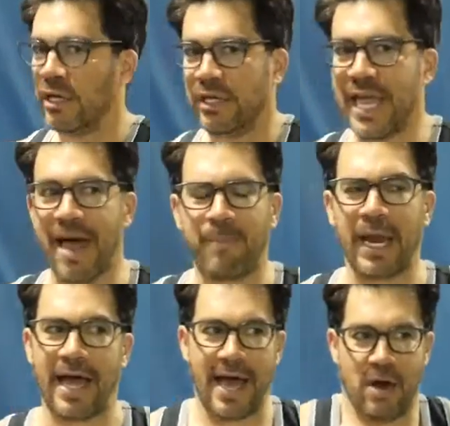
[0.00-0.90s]
Yeah, but
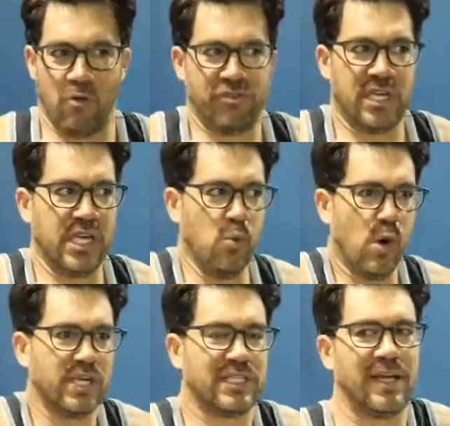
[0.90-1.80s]
I don't think he
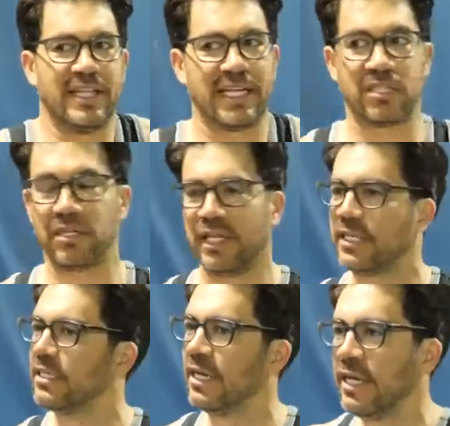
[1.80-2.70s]
was, and that's
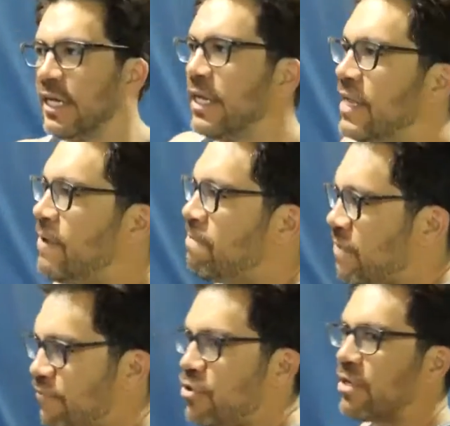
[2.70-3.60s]

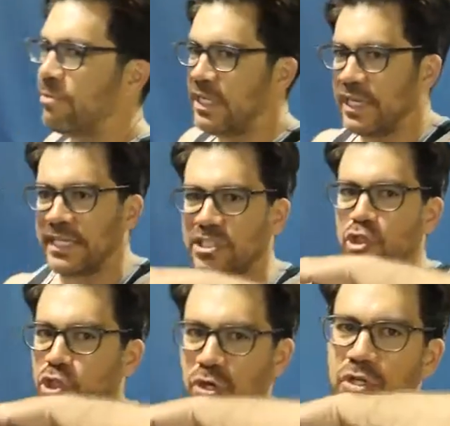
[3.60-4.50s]
if you can be less
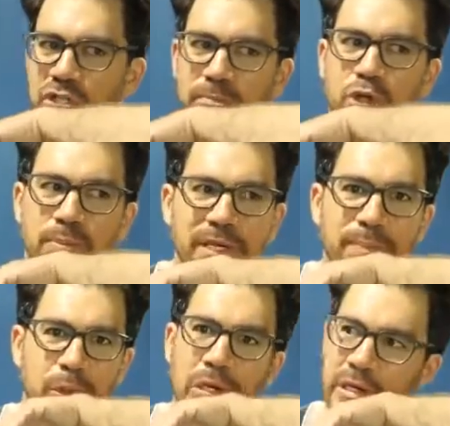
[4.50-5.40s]
discouraged than most
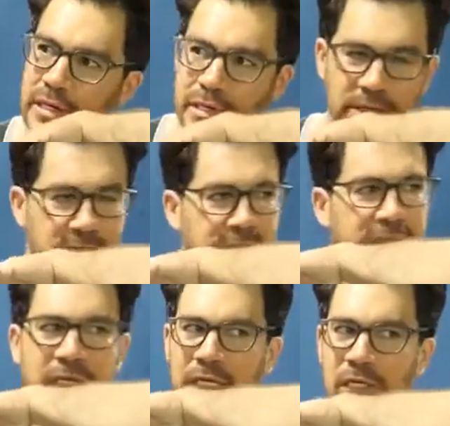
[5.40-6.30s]
people,
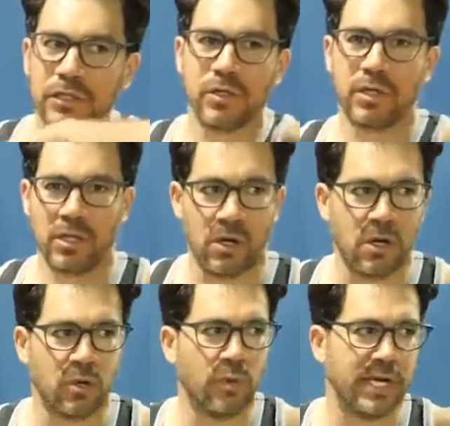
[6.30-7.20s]
you'll go a
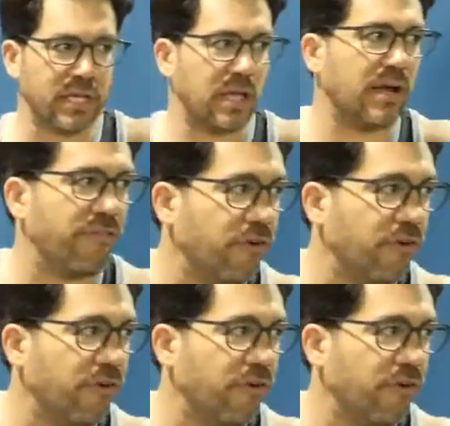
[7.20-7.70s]
long way in life.